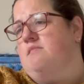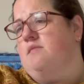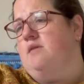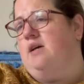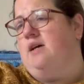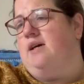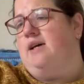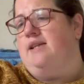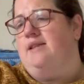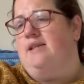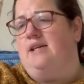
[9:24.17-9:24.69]

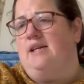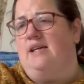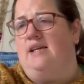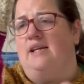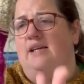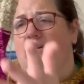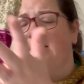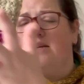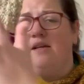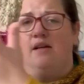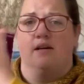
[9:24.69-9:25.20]
And the
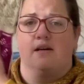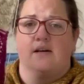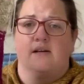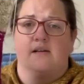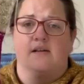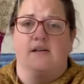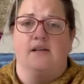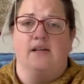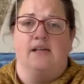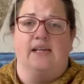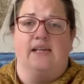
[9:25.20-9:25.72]

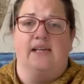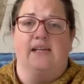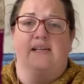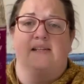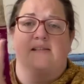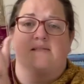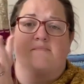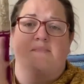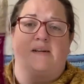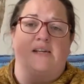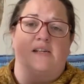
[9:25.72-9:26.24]
yarn
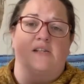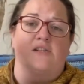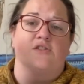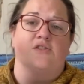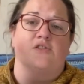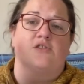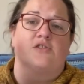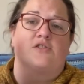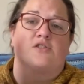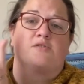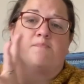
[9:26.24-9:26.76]
is
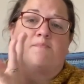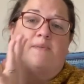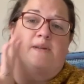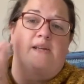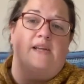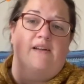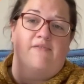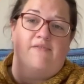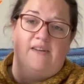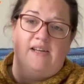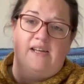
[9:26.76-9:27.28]
Macintosh
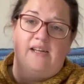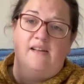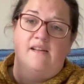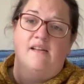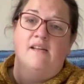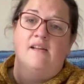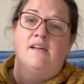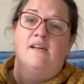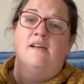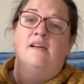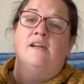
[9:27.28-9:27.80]
BFL,
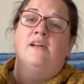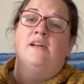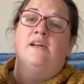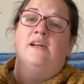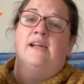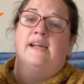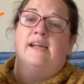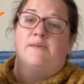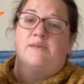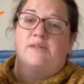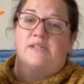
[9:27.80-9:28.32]

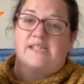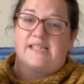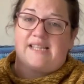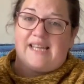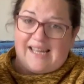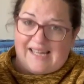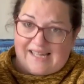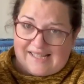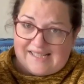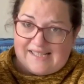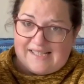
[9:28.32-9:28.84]
which is
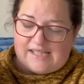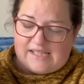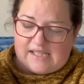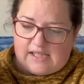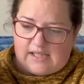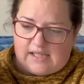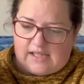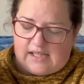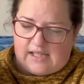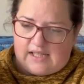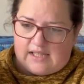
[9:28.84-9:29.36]
hand
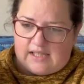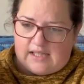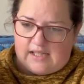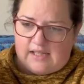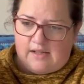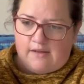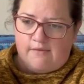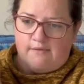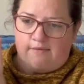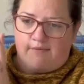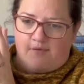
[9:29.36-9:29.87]
dyed
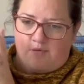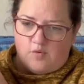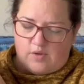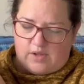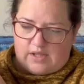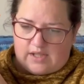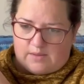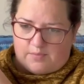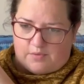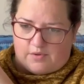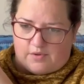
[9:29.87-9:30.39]
for
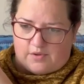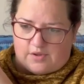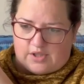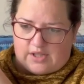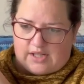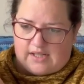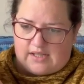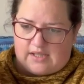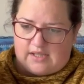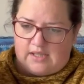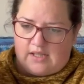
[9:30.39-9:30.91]
this
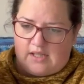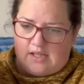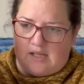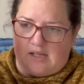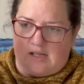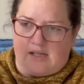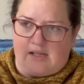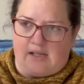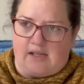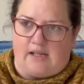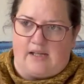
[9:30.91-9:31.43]
project.
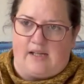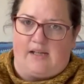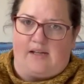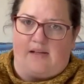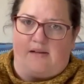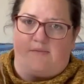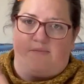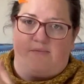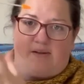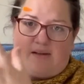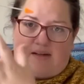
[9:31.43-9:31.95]

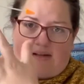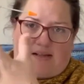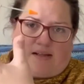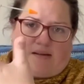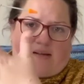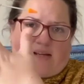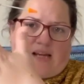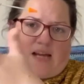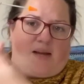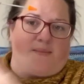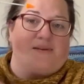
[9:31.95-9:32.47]

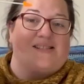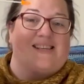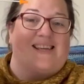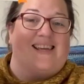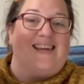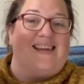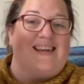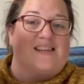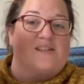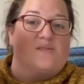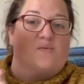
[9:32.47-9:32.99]
It came as a
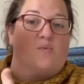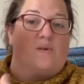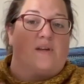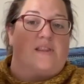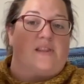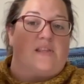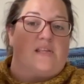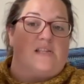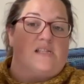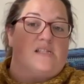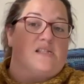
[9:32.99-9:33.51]
kit
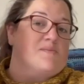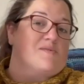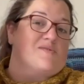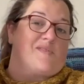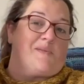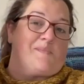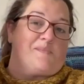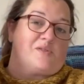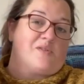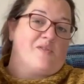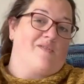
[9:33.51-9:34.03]
with the
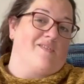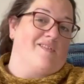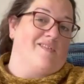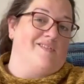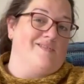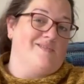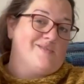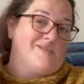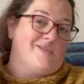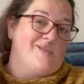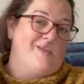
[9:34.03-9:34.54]
subscription
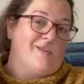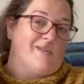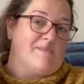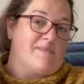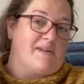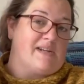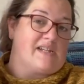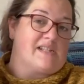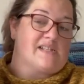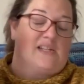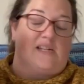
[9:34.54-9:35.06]
to the
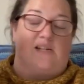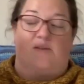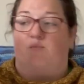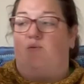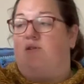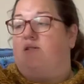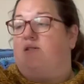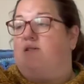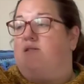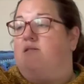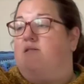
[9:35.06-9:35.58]
magazine,
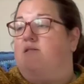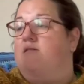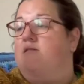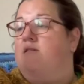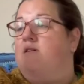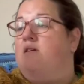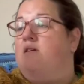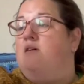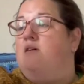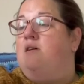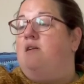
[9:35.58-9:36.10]
which is
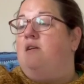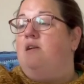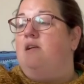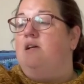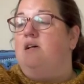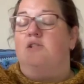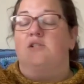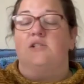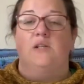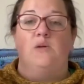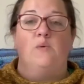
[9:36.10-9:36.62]

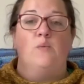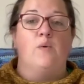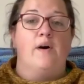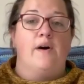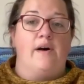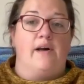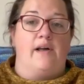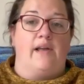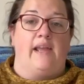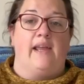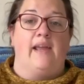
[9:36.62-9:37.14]
largely
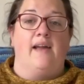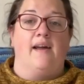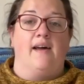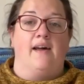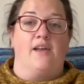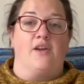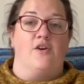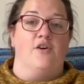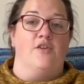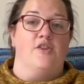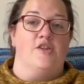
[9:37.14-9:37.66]
why I
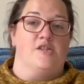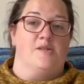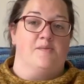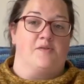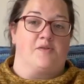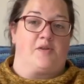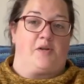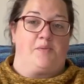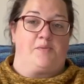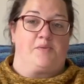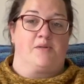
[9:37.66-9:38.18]
got the
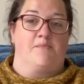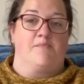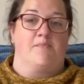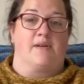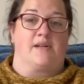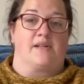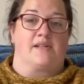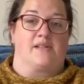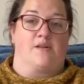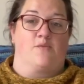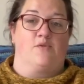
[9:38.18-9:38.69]
subscription,
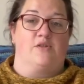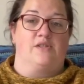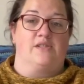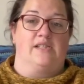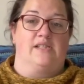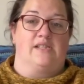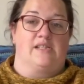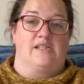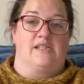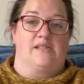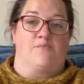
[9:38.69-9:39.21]
because I
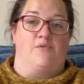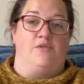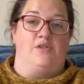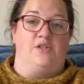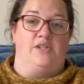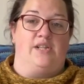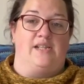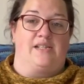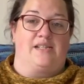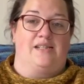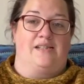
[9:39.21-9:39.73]
wanted this
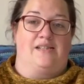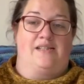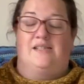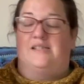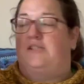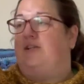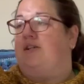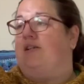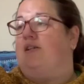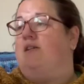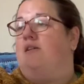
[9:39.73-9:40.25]
project in
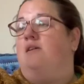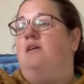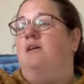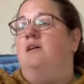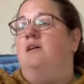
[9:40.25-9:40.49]
this yarn.